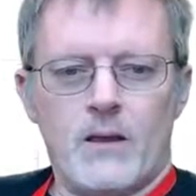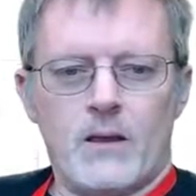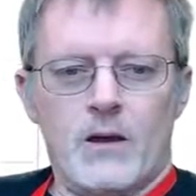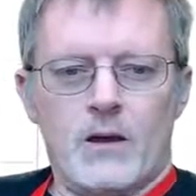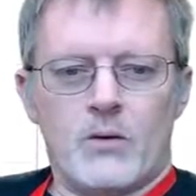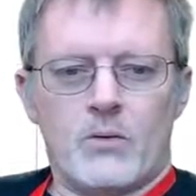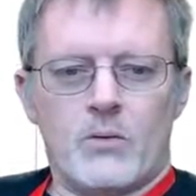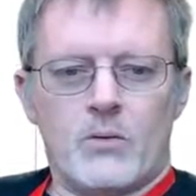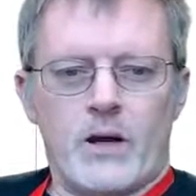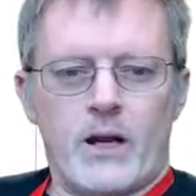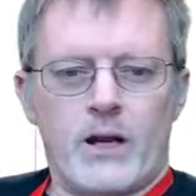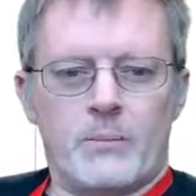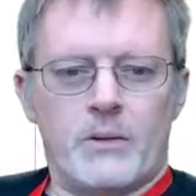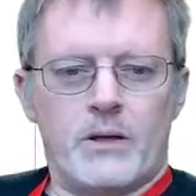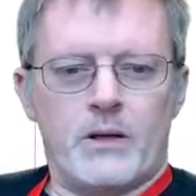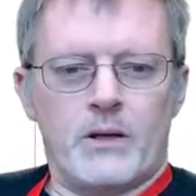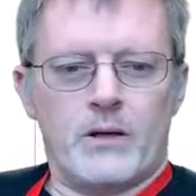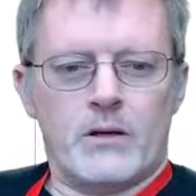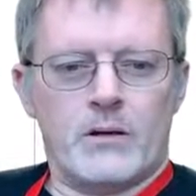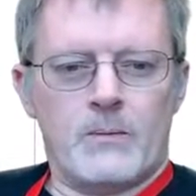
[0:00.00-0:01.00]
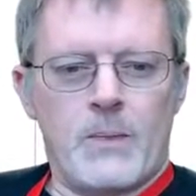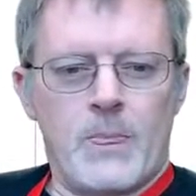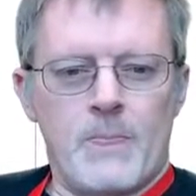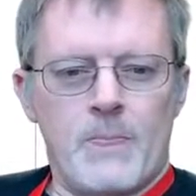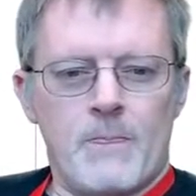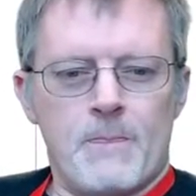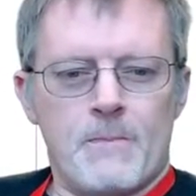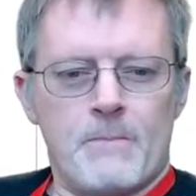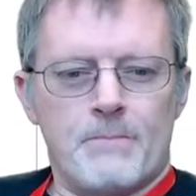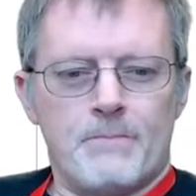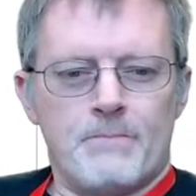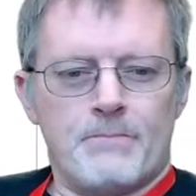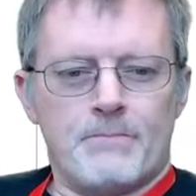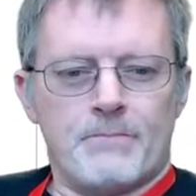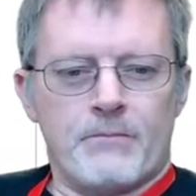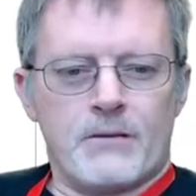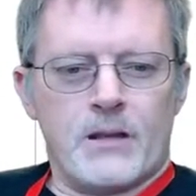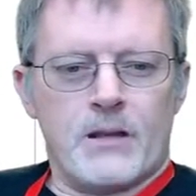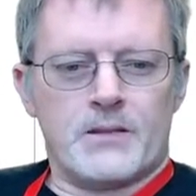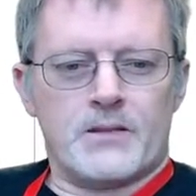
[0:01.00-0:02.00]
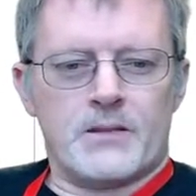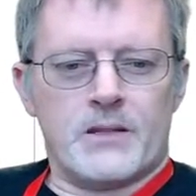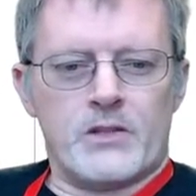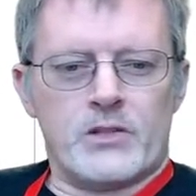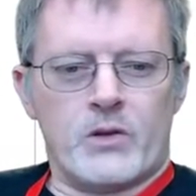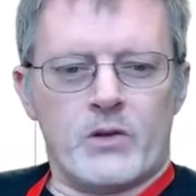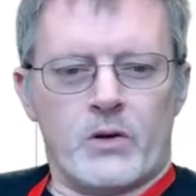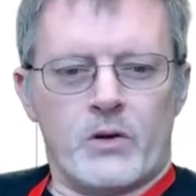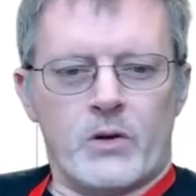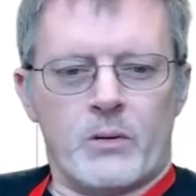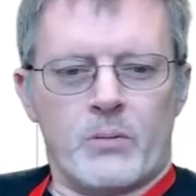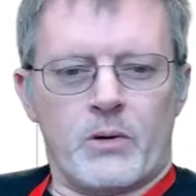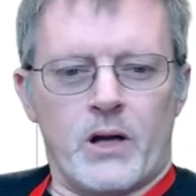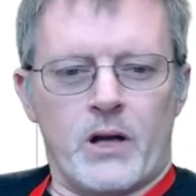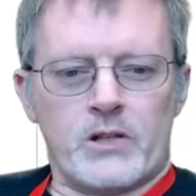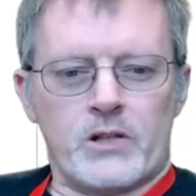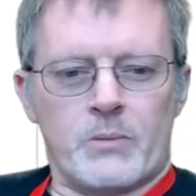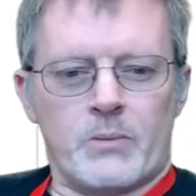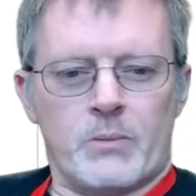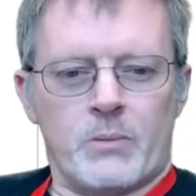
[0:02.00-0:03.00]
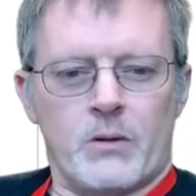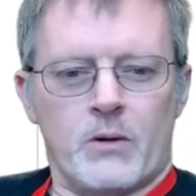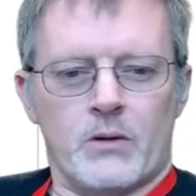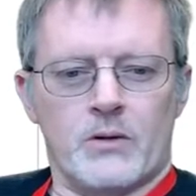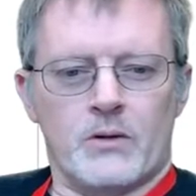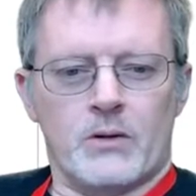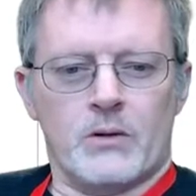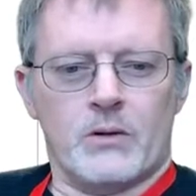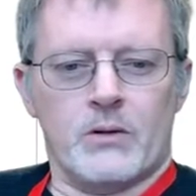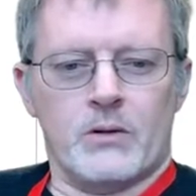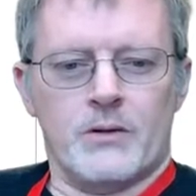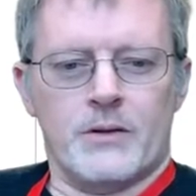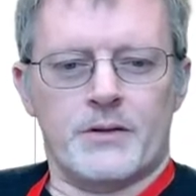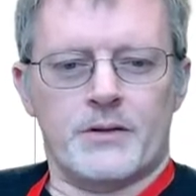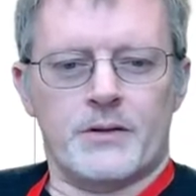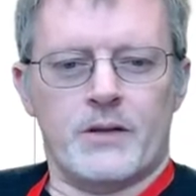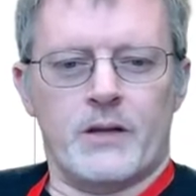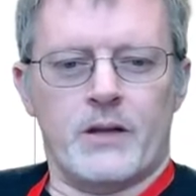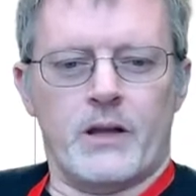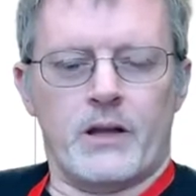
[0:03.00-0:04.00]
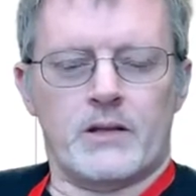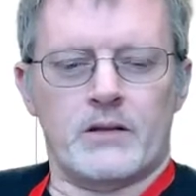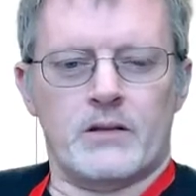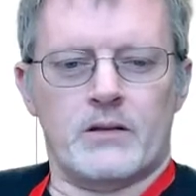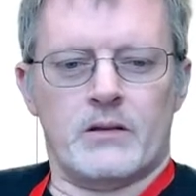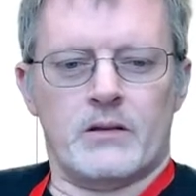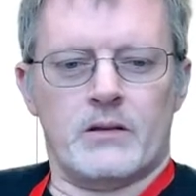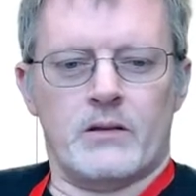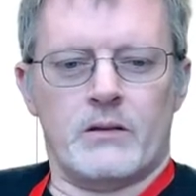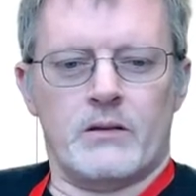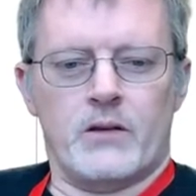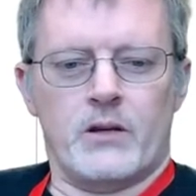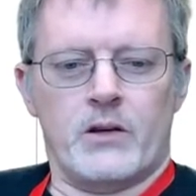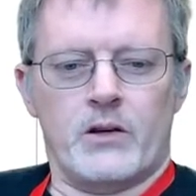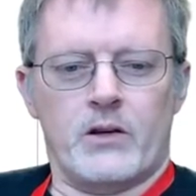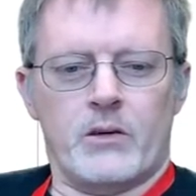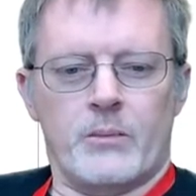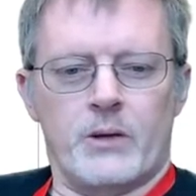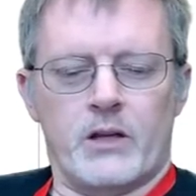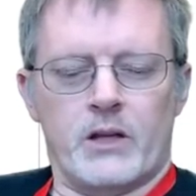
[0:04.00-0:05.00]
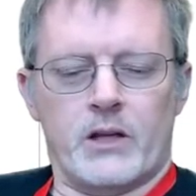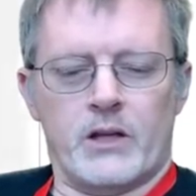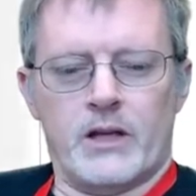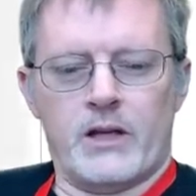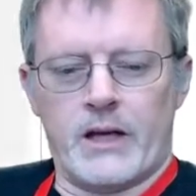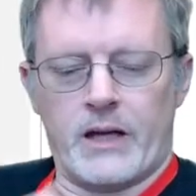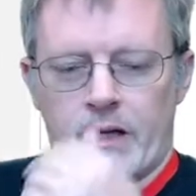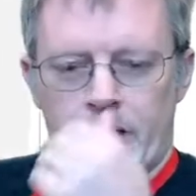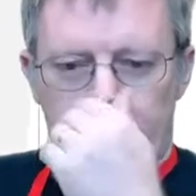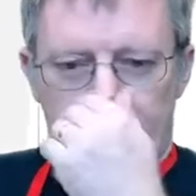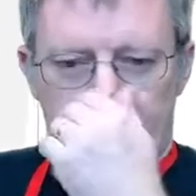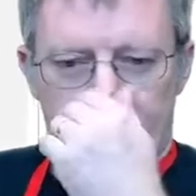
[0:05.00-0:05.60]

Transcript: Right up here, it says your inquiry project proposal. This is the next thing you're going to be looking at.